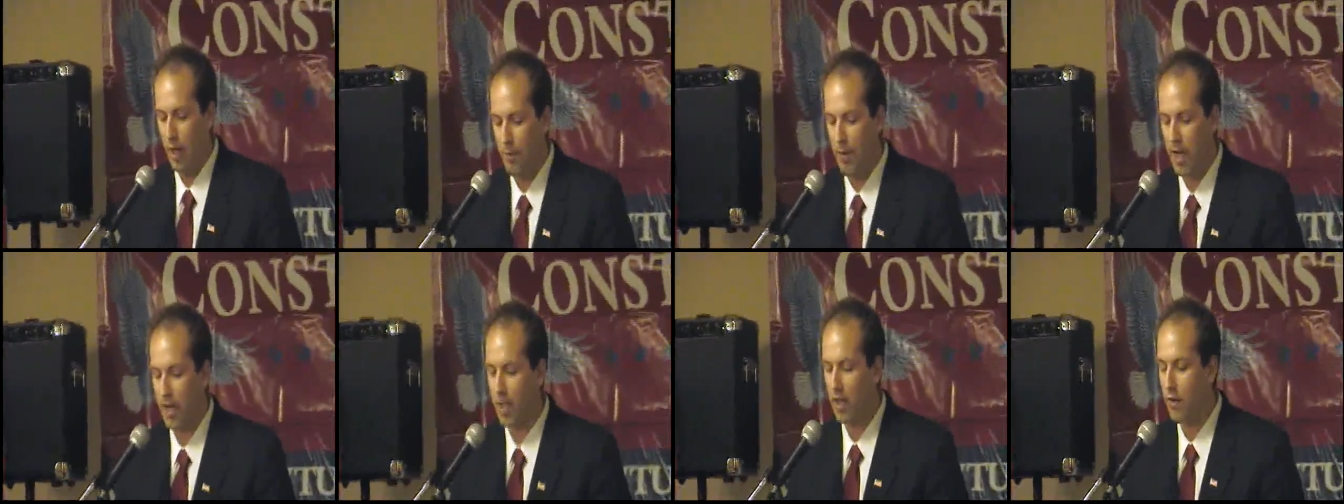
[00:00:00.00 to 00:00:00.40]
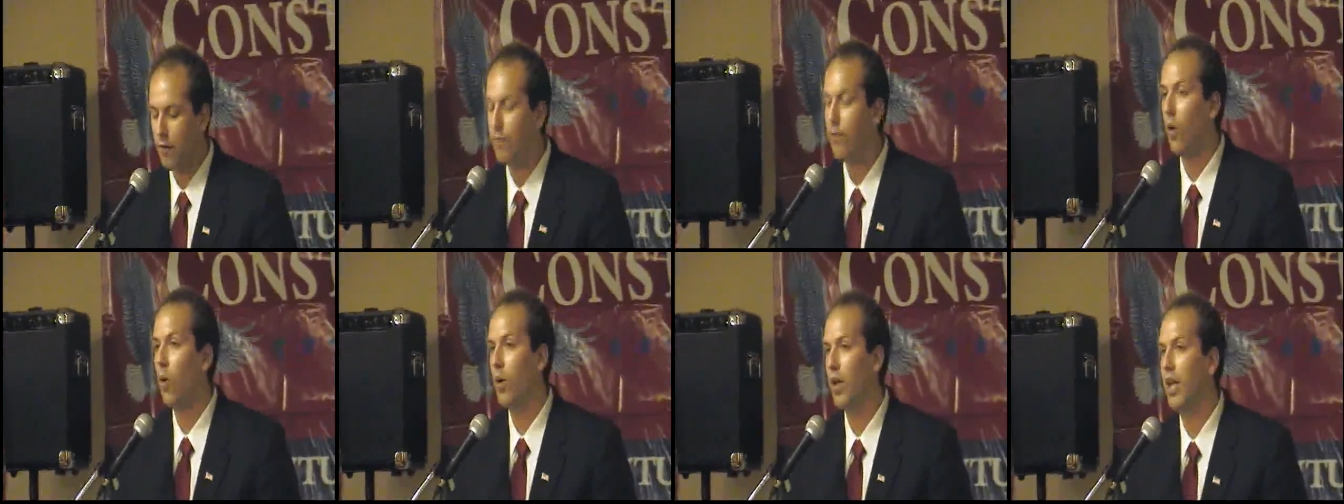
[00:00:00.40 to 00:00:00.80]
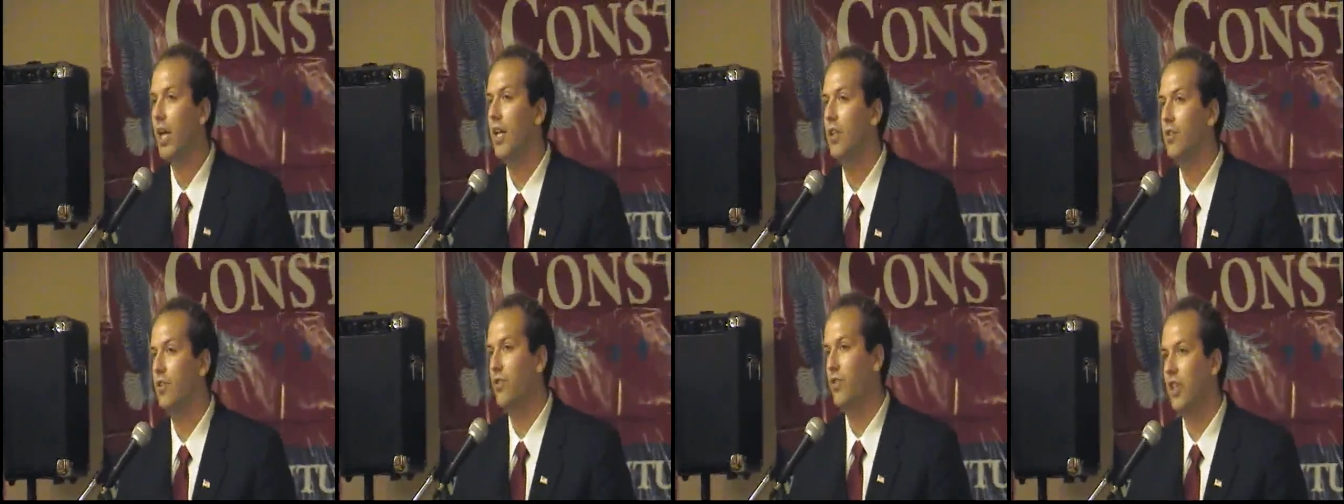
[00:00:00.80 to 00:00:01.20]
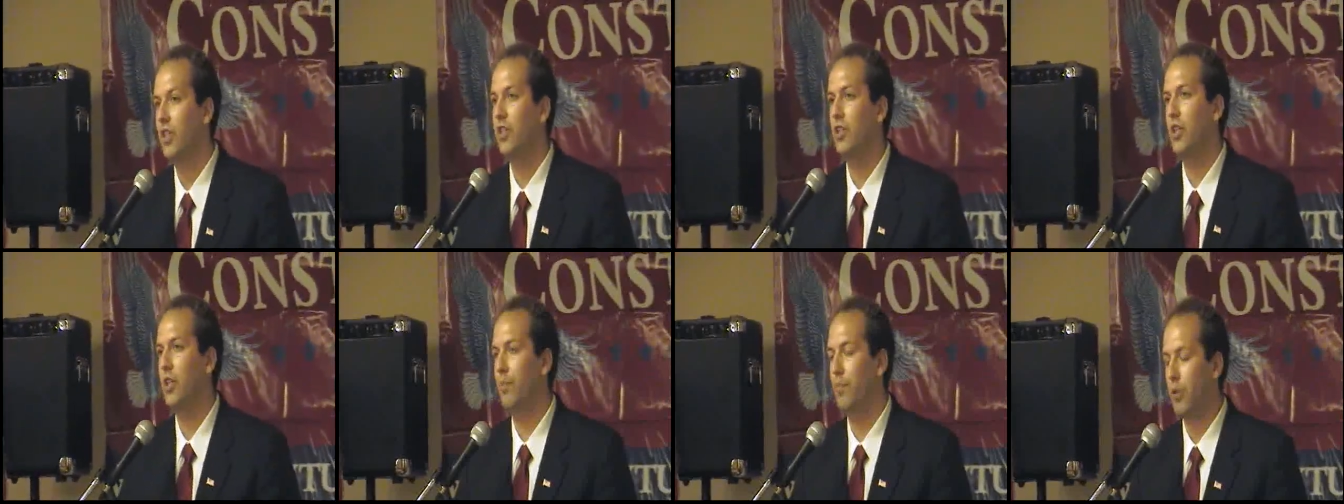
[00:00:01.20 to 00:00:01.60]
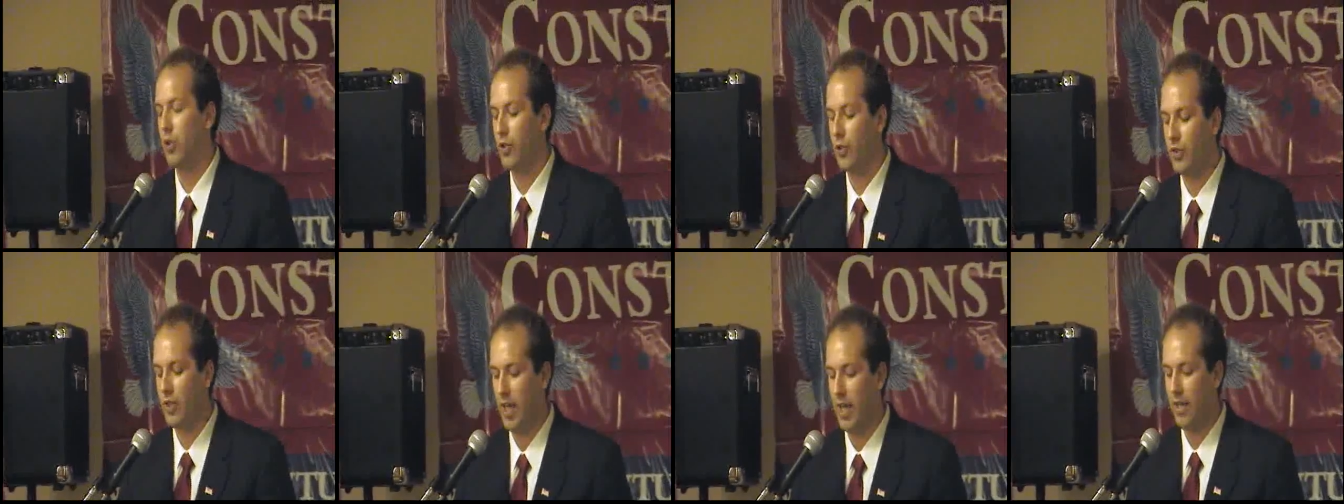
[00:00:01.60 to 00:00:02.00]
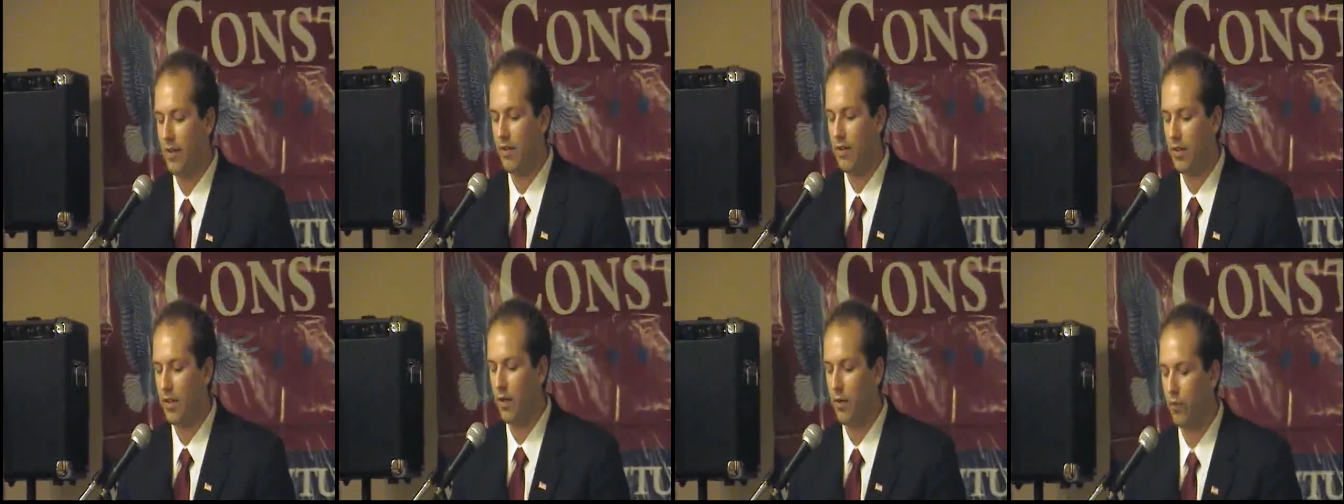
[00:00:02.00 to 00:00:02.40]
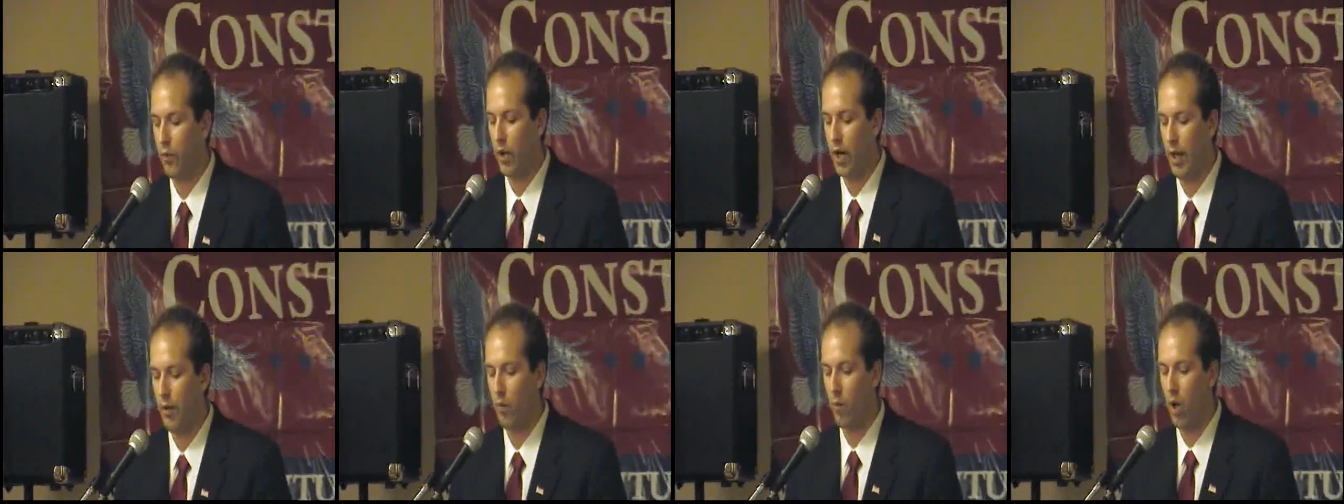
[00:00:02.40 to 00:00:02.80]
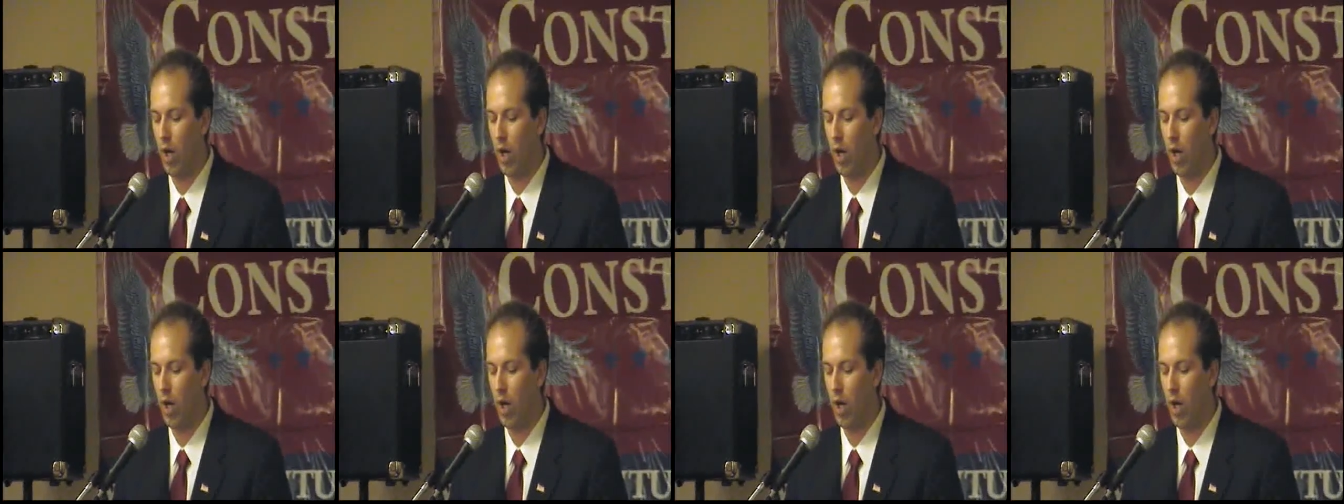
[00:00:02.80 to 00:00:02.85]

I'm not going to vote against 60% of what I